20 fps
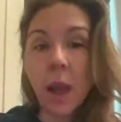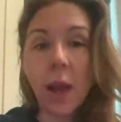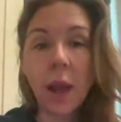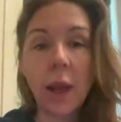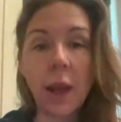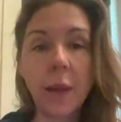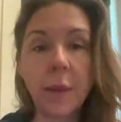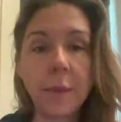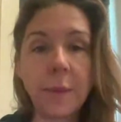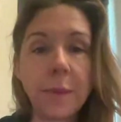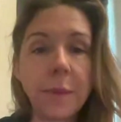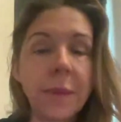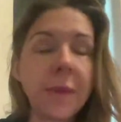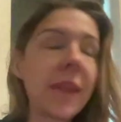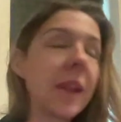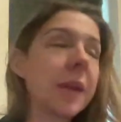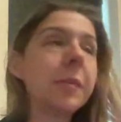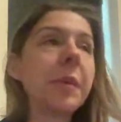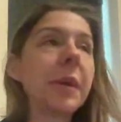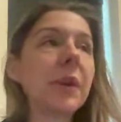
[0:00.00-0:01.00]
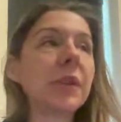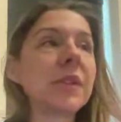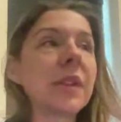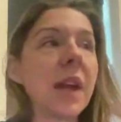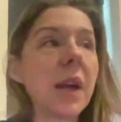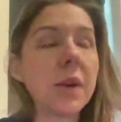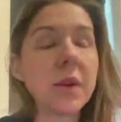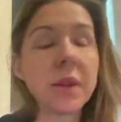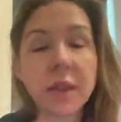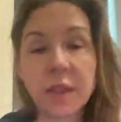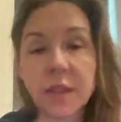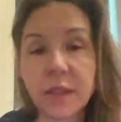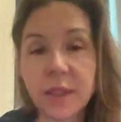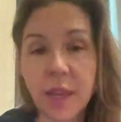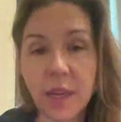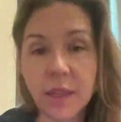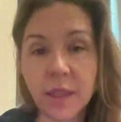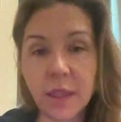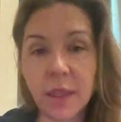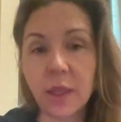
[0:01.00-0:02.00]
and they built out and
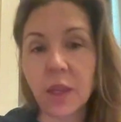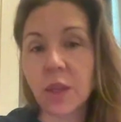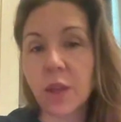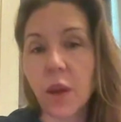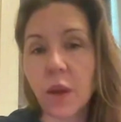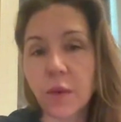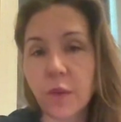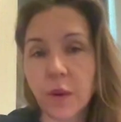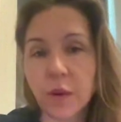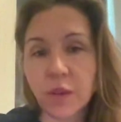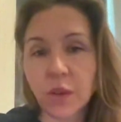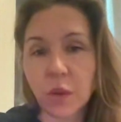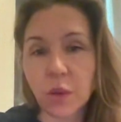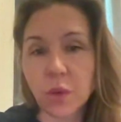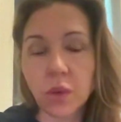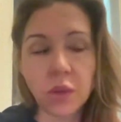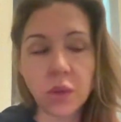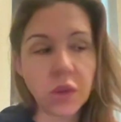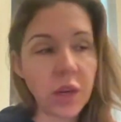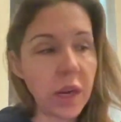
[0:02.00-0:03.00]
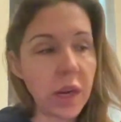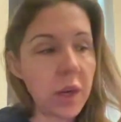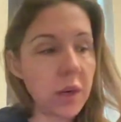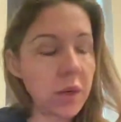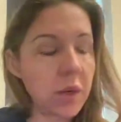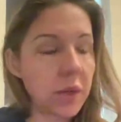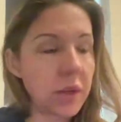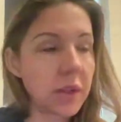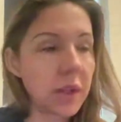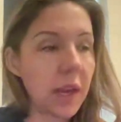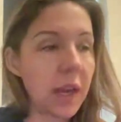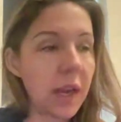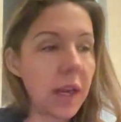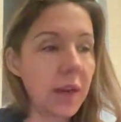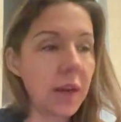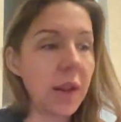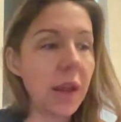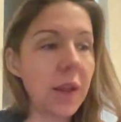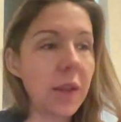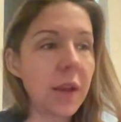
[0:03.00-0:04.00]
extended a lot of our social channels,
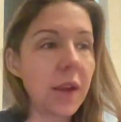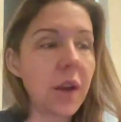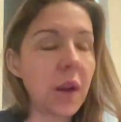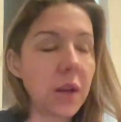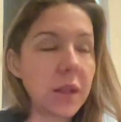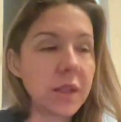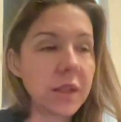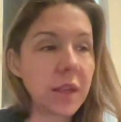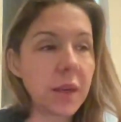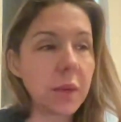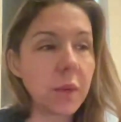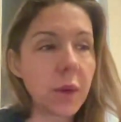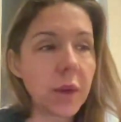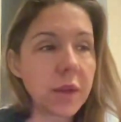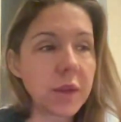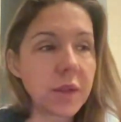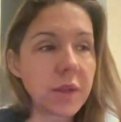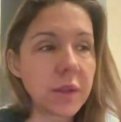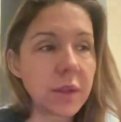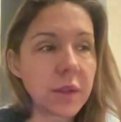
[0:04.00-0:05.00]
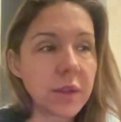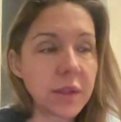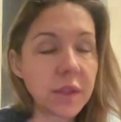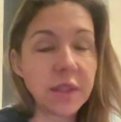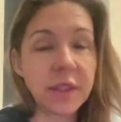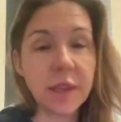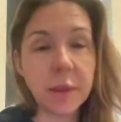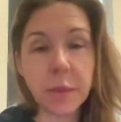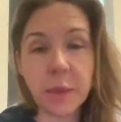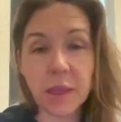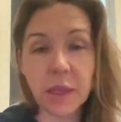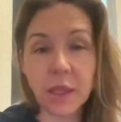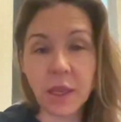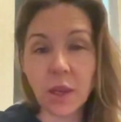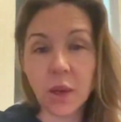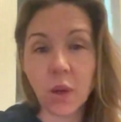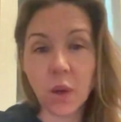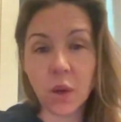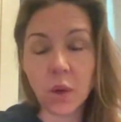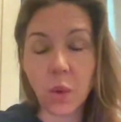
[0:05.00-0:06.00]
and the content was
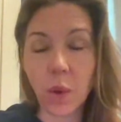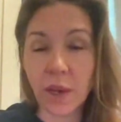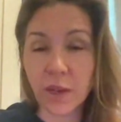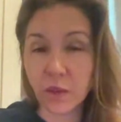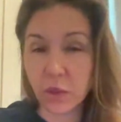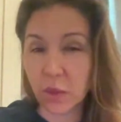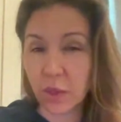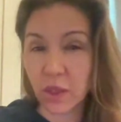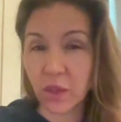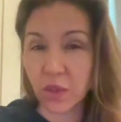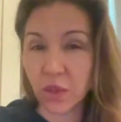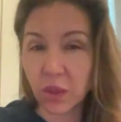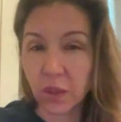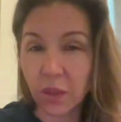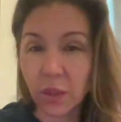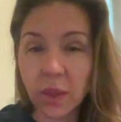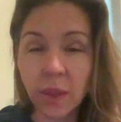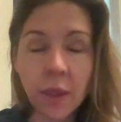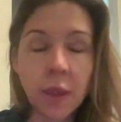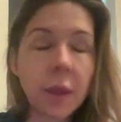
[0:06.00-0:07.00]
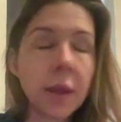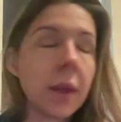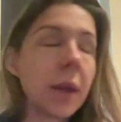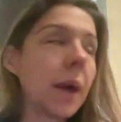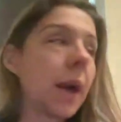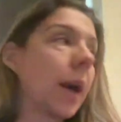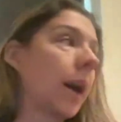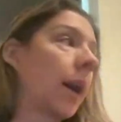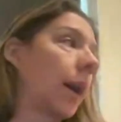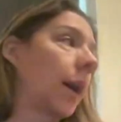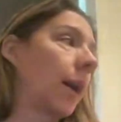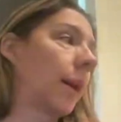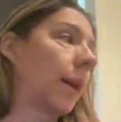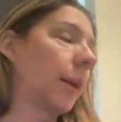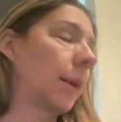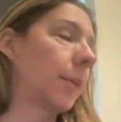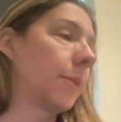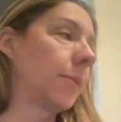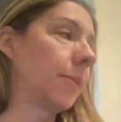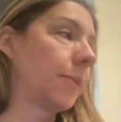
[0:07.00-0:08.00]
seemingly quite traditional,
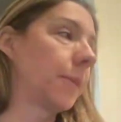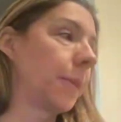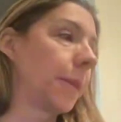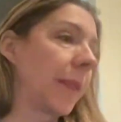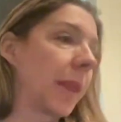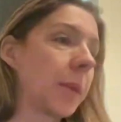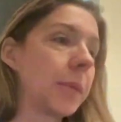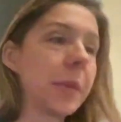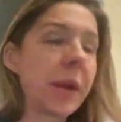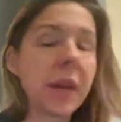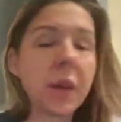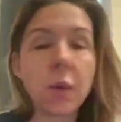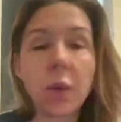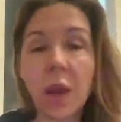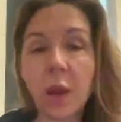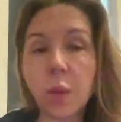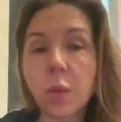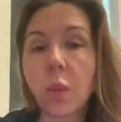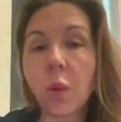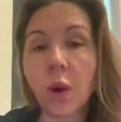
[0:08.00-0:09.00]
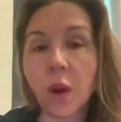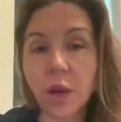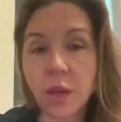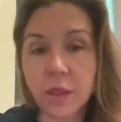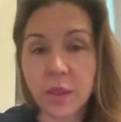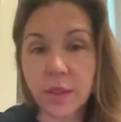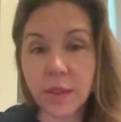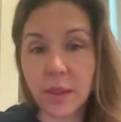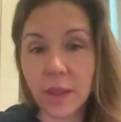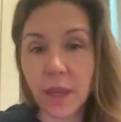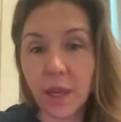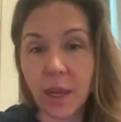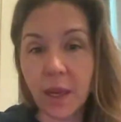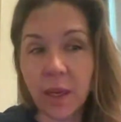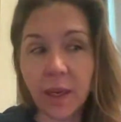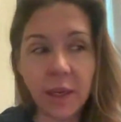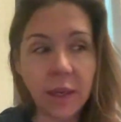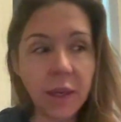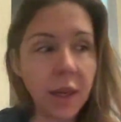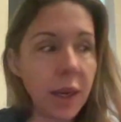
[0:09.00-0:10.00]
but it worked, and
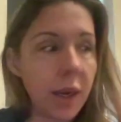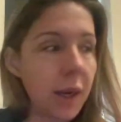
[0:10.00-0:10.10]
it